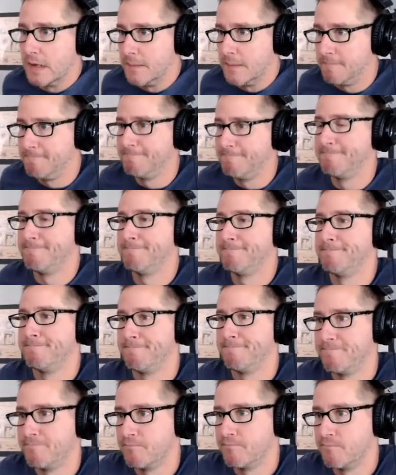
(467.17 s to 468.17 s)

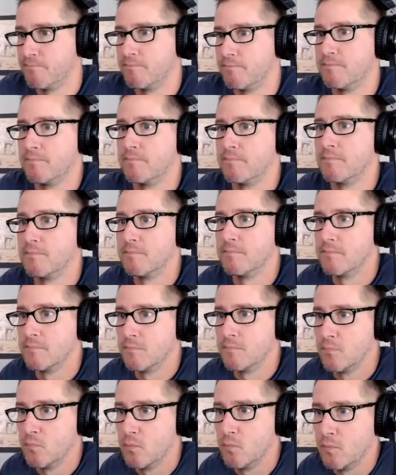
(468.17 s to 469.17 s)

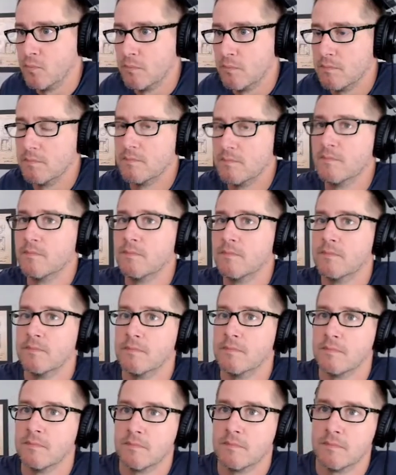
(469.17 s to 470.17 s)

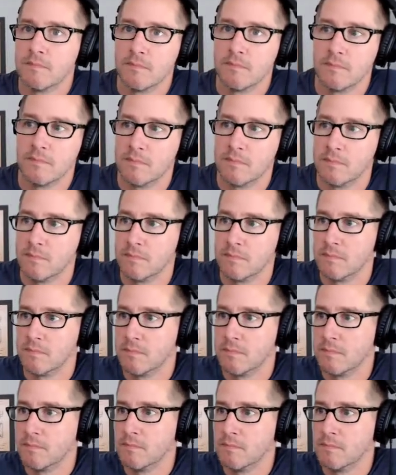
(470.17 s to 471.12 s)
(not speaking)